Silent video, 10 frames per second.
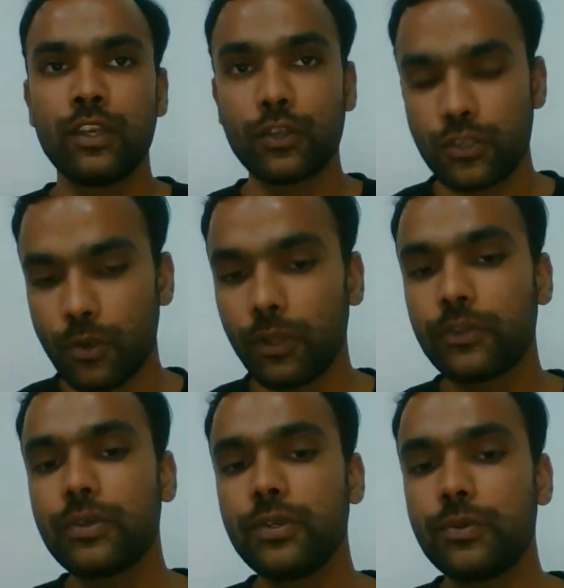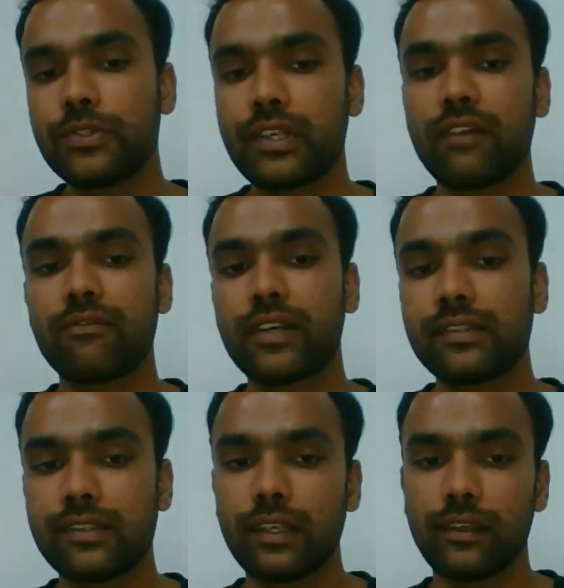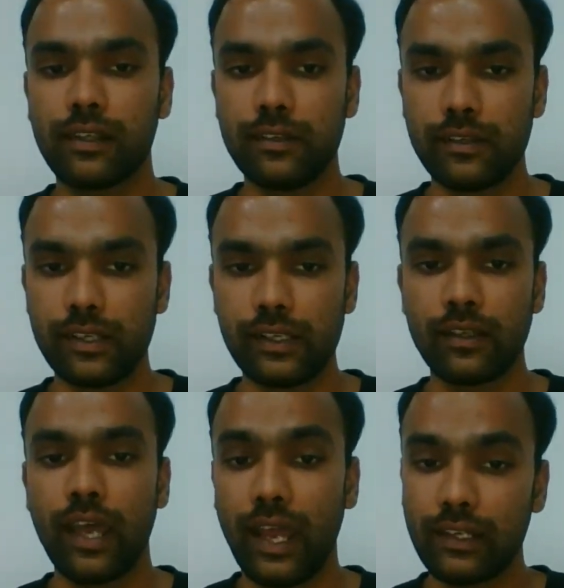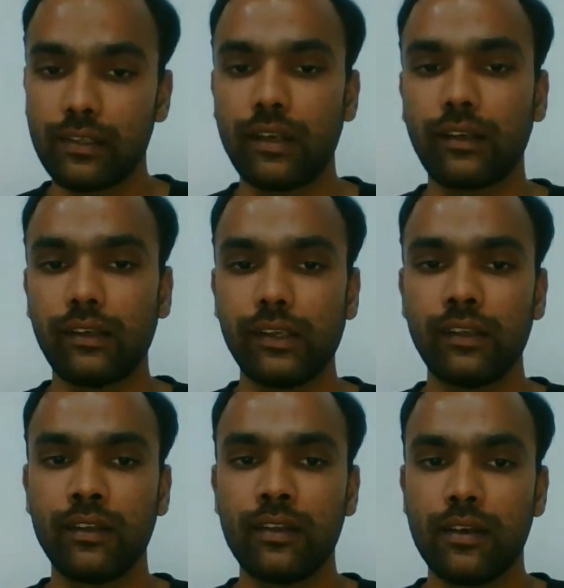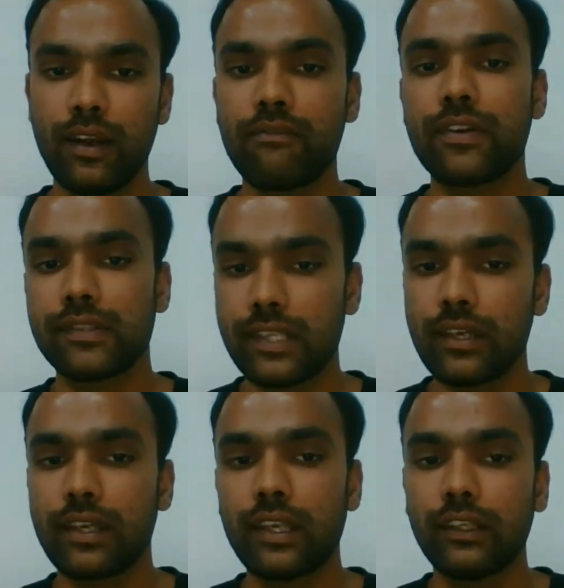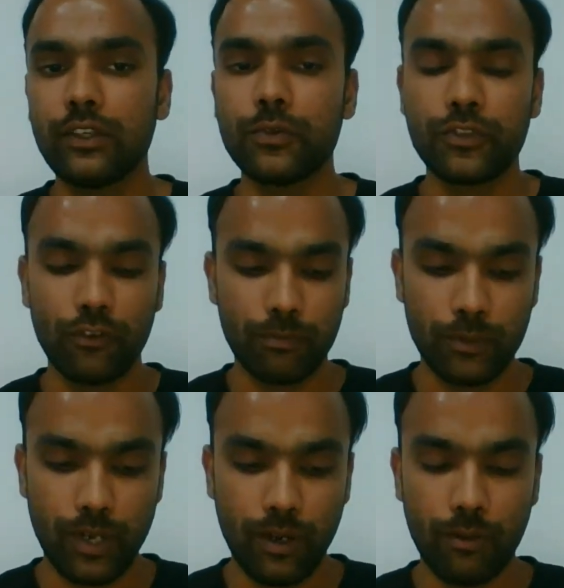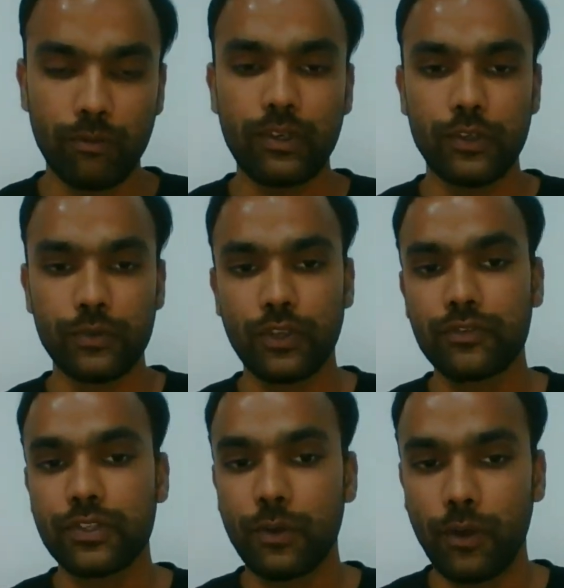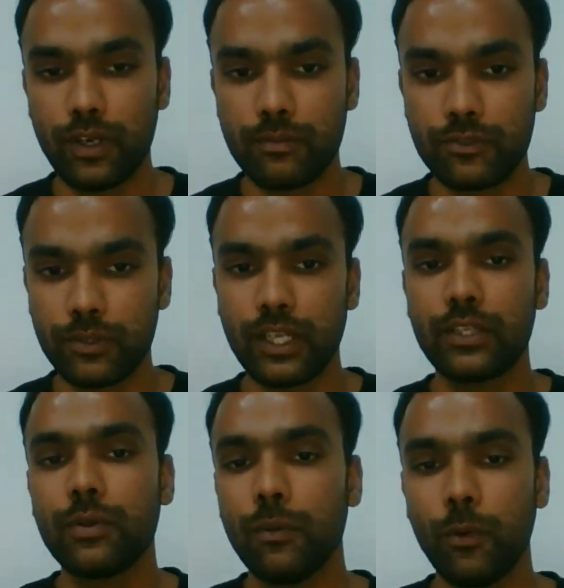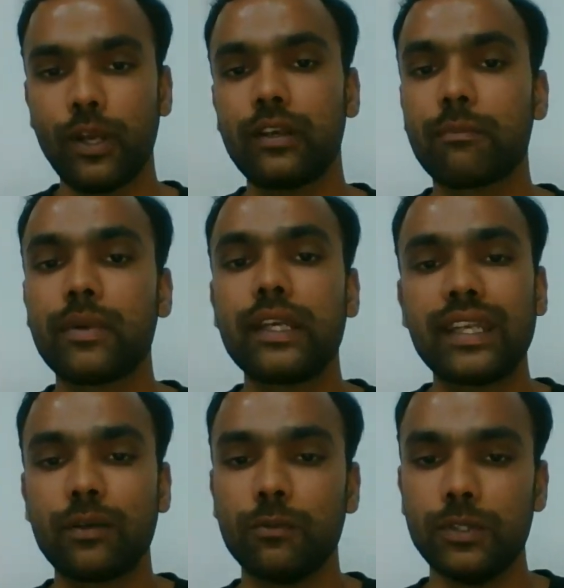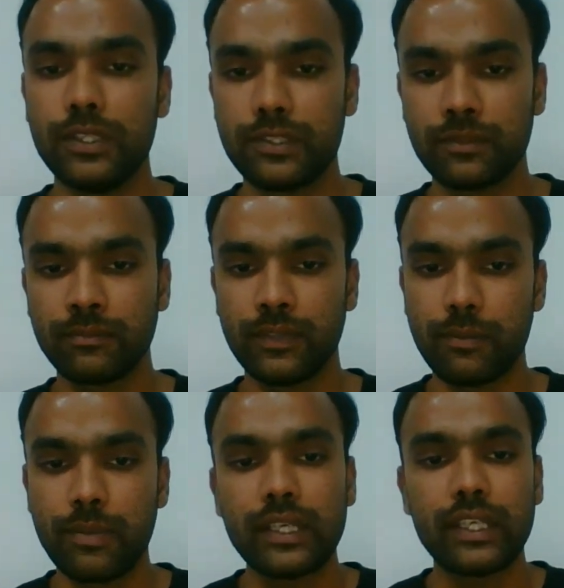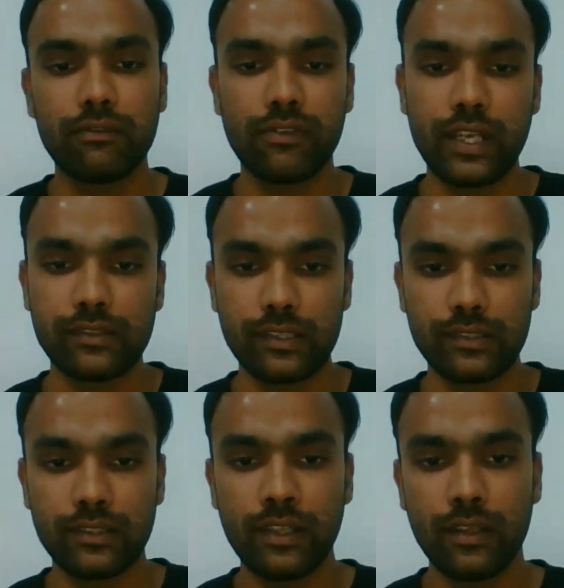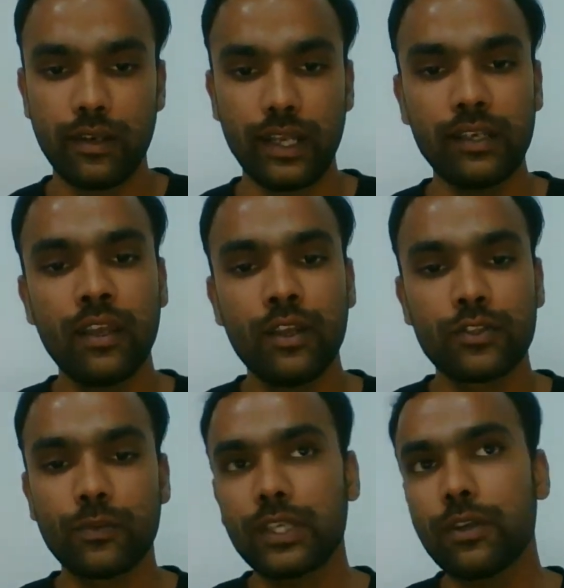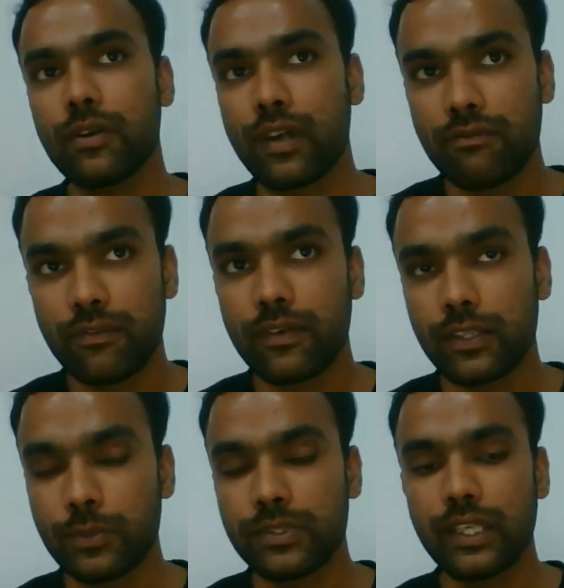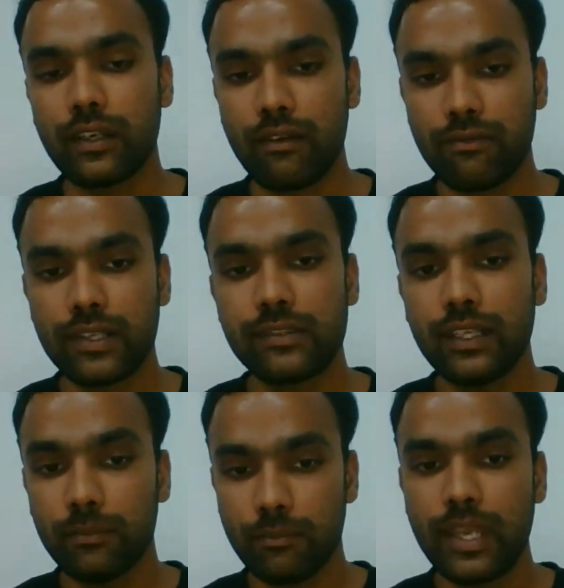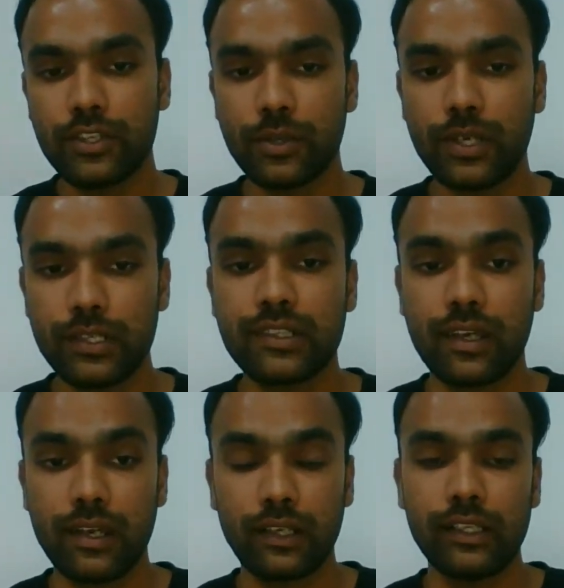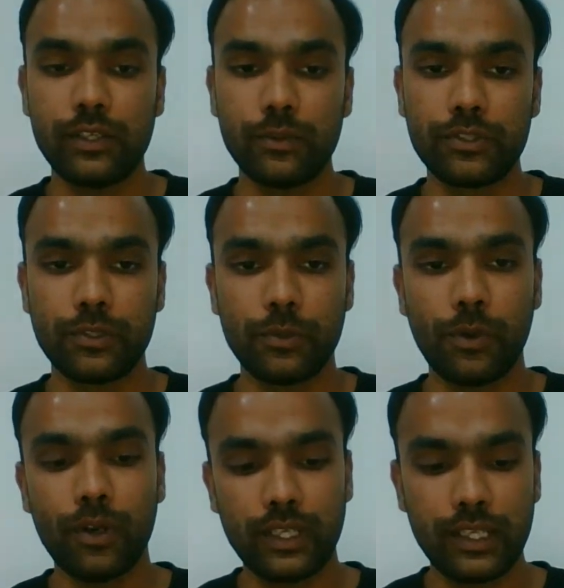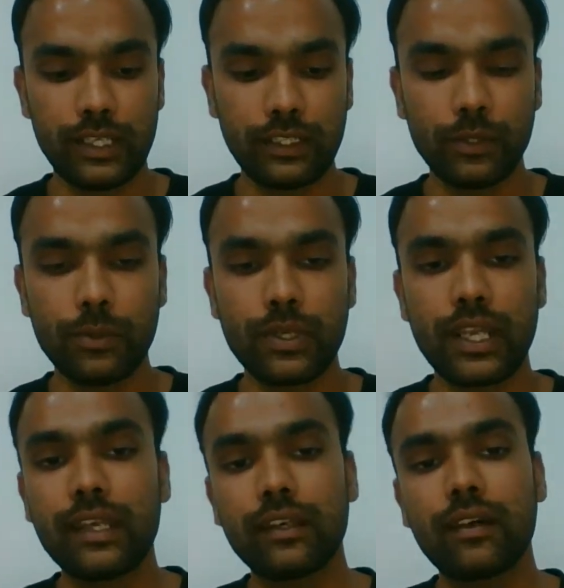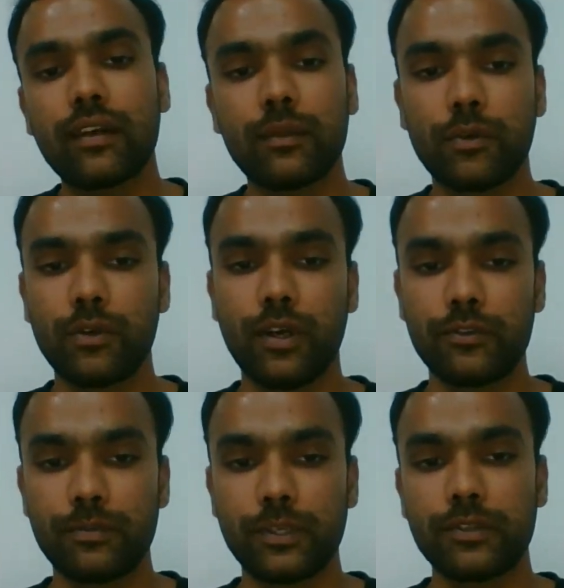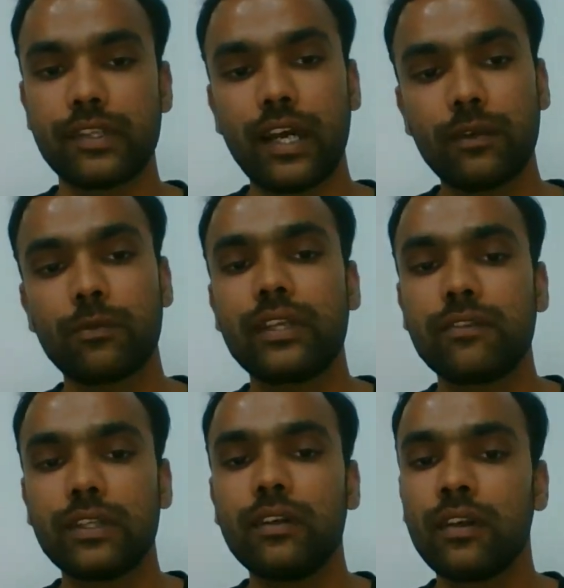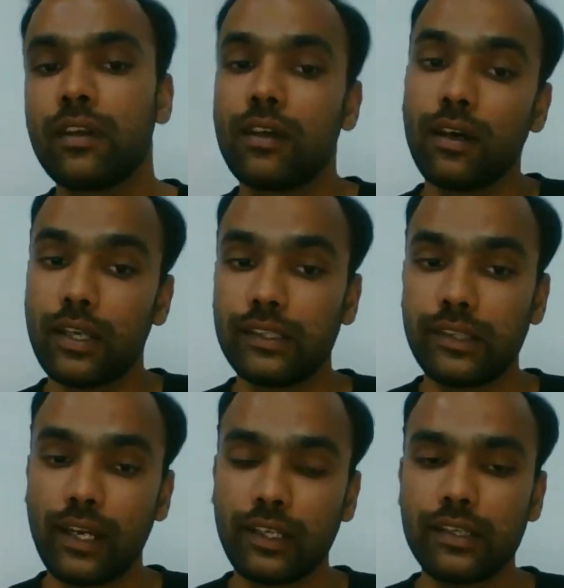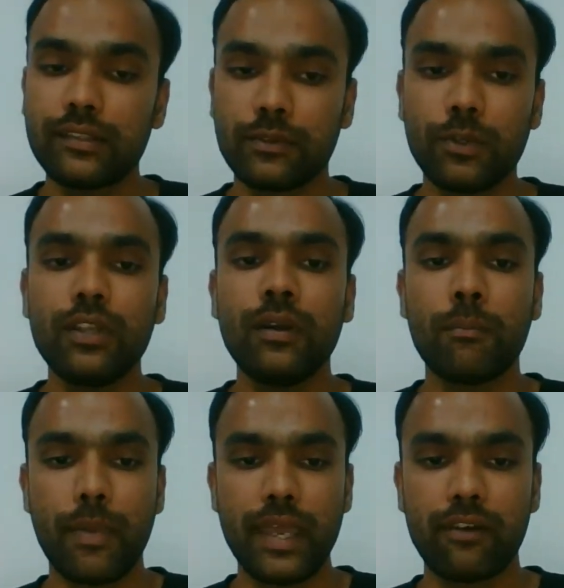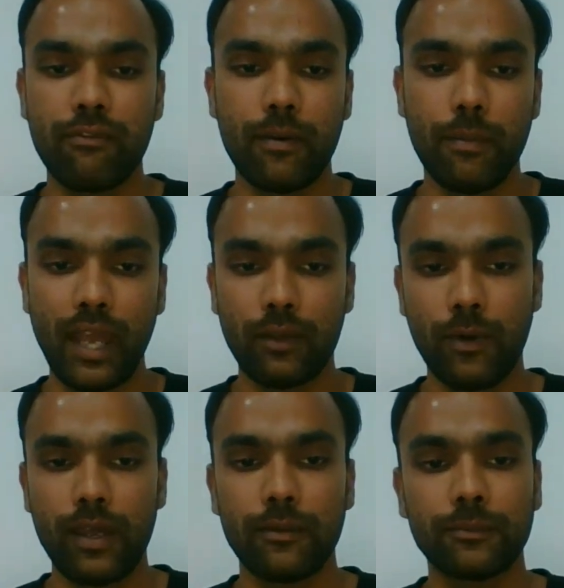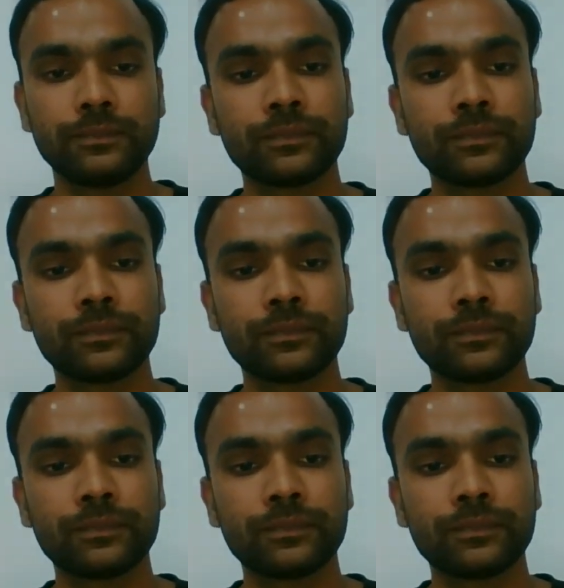You should also use referencing clearly and correctly. Referencing again, use of pronoun, use of synonyms so that you avoid repeating words, repeating phrases, right? So when you're using referencing, make sure it's correctly used. Do not include incorrect pronouns because that would even in that case, it would backfire.